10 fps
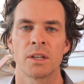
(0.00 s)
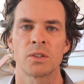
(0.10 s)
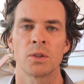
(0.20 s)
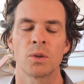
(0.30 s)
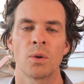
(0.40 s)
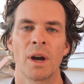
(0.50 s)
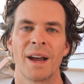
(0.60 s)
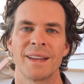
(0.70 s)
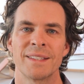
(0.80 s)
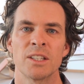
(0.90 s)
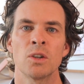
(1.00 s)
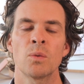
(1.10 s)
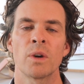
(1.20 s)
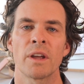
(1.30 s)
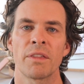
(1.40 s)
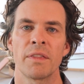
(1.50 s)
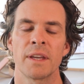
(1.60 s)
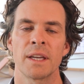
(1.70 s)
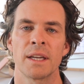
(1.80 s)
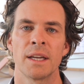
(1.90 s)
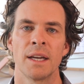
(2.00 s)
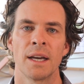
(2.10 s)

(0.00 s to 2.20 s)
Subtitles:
to deal with the